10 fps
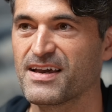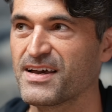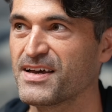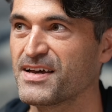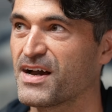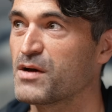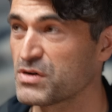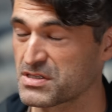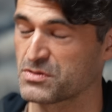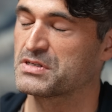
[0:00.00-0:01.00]
Uh, I
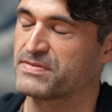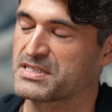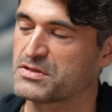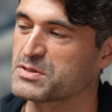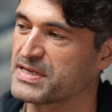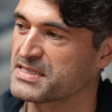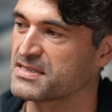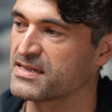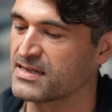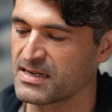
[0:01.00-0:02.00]
was always fascinated with
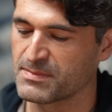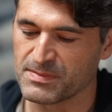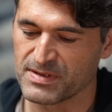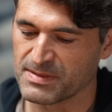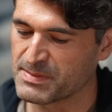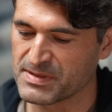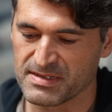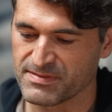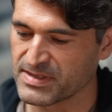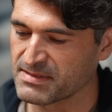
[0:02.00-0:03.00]
space. Yeah, I, mem- I remember
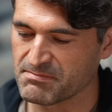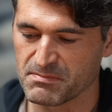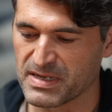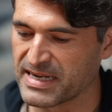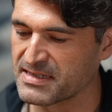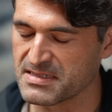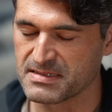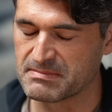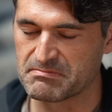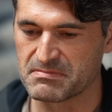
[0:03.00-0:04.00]
loving
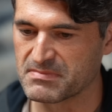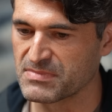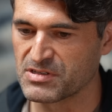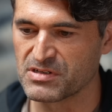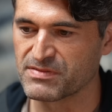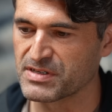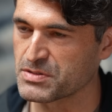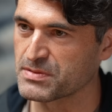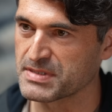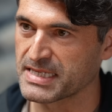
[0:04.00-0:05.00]
planets and the
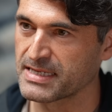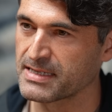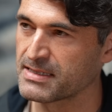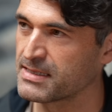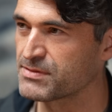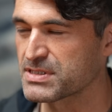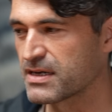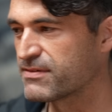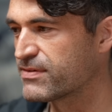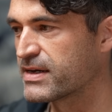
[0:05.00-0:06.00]
universe when I was a kid. I loved
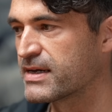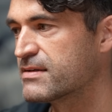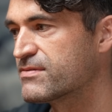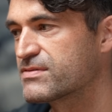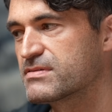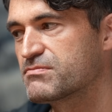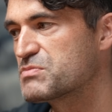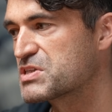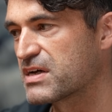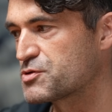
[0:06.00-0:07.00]
sci-fi. I loved
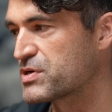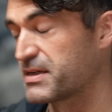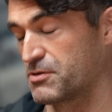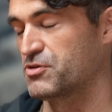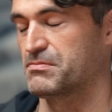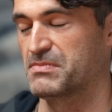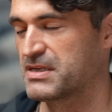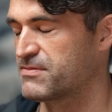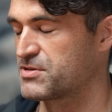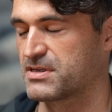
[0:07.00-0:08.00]
Star Trek. Grew,
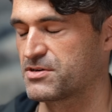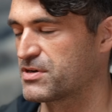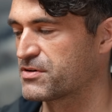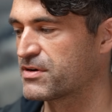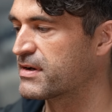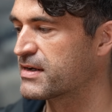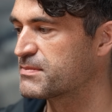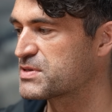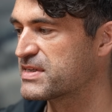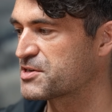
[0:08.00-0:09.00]
loved Star Trek growing
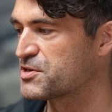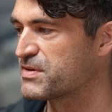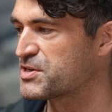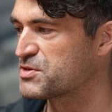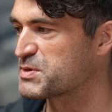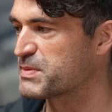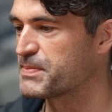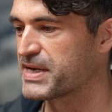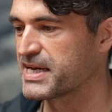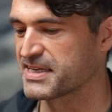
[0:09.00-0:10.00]
up. Next Generation was my
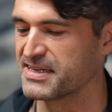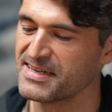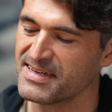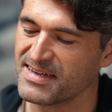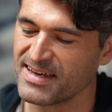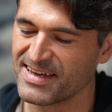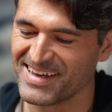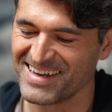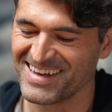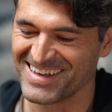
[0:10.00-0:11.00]
bag.
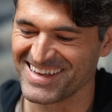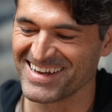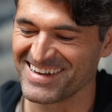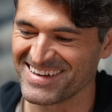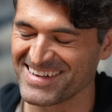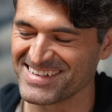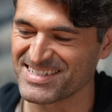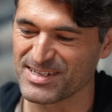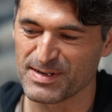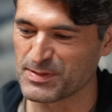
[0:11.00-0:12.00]
Uh, yeah,
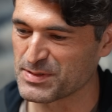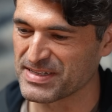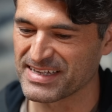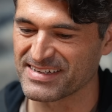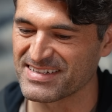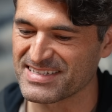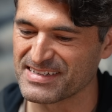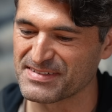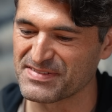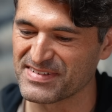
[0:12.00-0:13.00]
and Star Wars, all that kind of
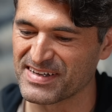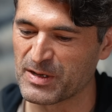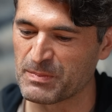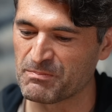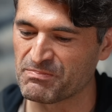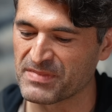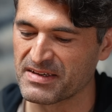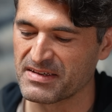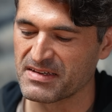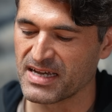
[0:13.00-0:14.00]
stuff. Um,
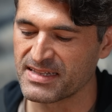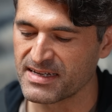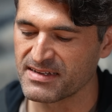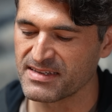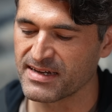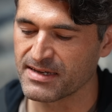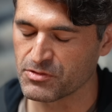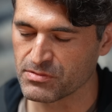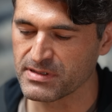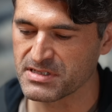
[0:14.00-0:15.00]
and then yeah, I
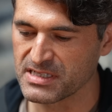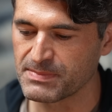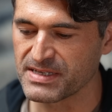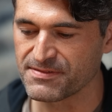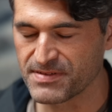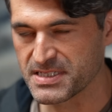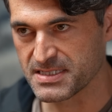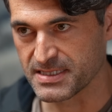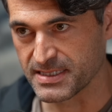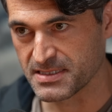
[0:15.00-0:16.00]
thought I was going to be a
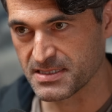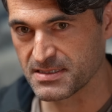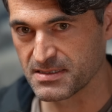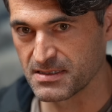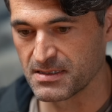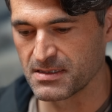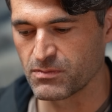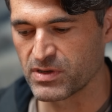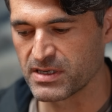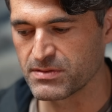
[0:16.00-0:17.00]
physicist
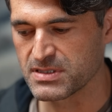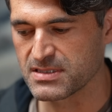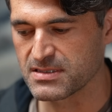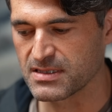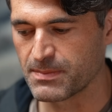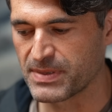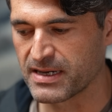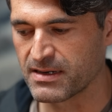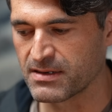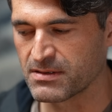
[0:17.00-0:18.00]
when I was
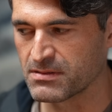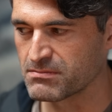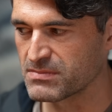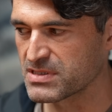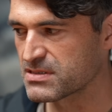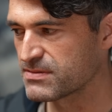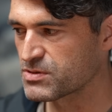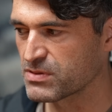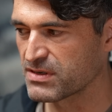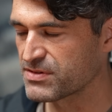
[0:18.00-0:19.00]
about sort
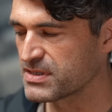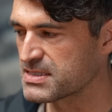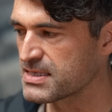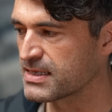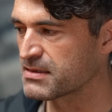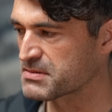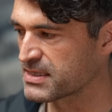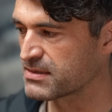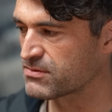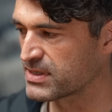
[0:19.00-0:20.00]
of 12, 13, I was
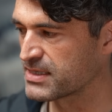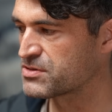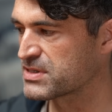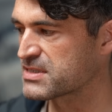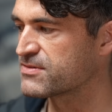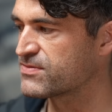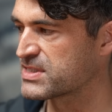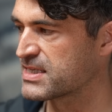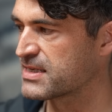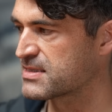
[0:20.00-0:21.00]
getting really interested in
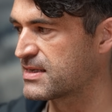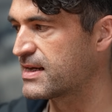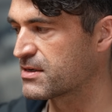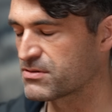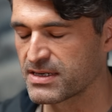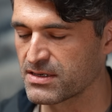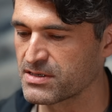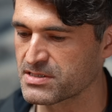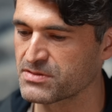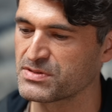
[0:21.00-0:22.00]
physics. And I had a great
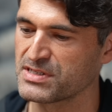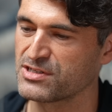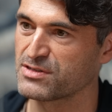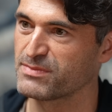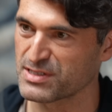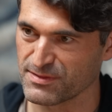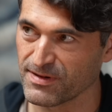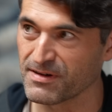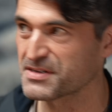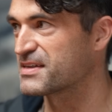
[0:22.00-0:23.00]
high school teacher, Mr.
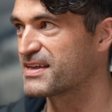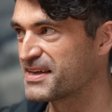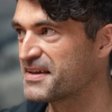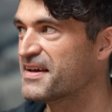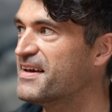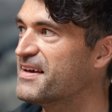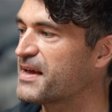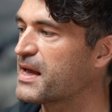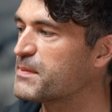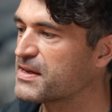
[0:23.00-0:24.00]
Fox, and he
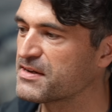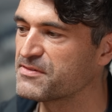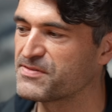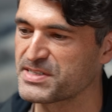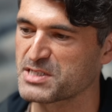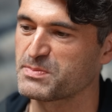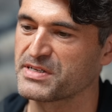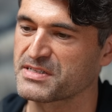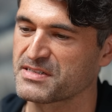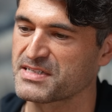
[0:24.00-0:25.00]
gave me a load of physics
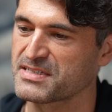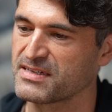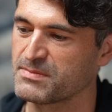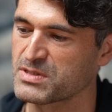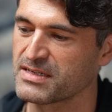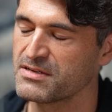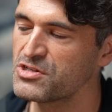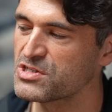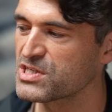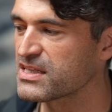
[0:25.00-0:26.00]
books on the side. I was like,
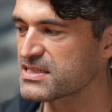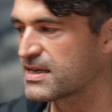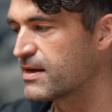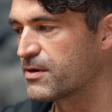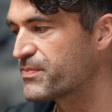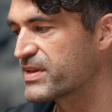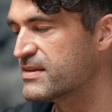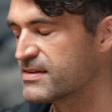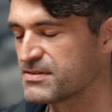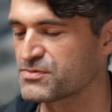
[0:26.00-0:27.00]
you should check this out.
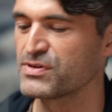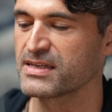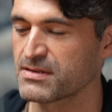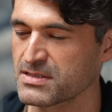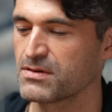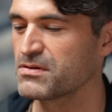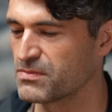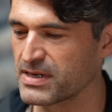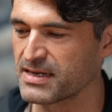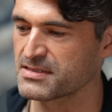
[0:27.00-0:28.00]
And I was reading it. I was like, oh,
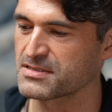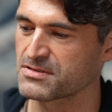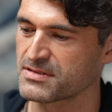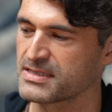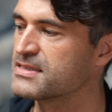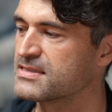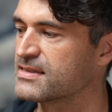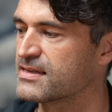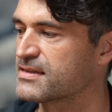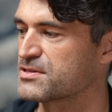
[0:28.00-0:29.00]
wow, this is
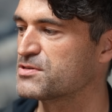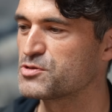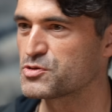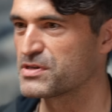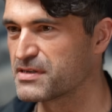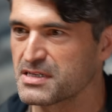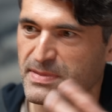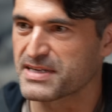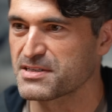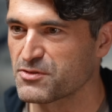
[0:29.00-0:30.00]
crazy. Like, there's neutrinos
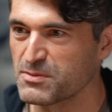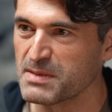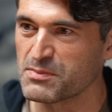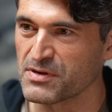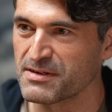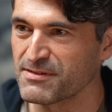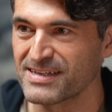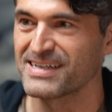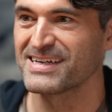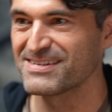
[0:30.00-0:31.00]
passing through my brain
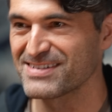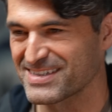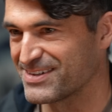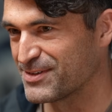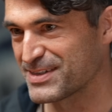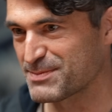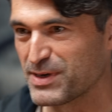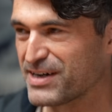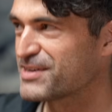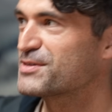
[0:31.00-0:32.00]
right now. There's like all this
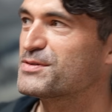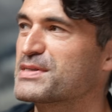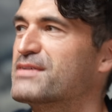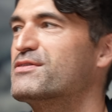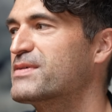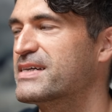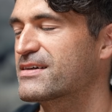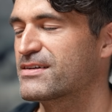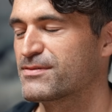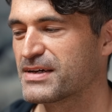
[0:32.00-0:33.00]
particles everywhere. It
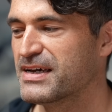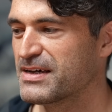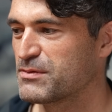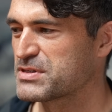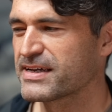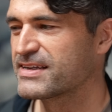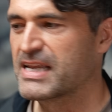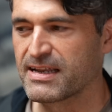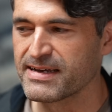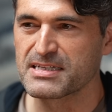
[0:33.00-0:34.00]
kind of was like an
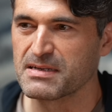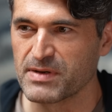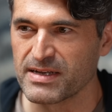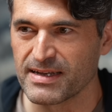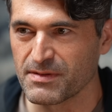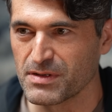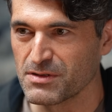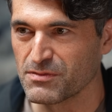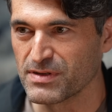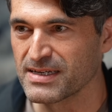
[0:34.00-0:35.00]
enlightenment, like mm. when
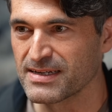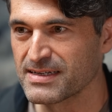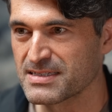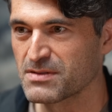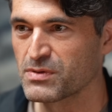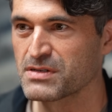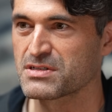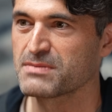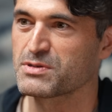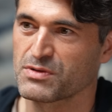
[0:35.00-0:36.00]
you mm. realize the
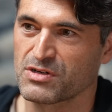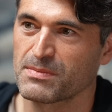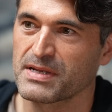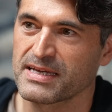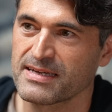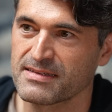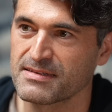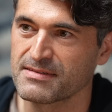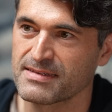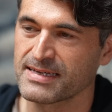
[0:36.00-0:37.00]
world's so much more complicated than
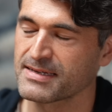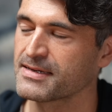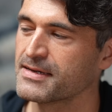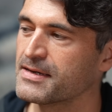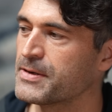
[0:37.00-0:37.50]
you think.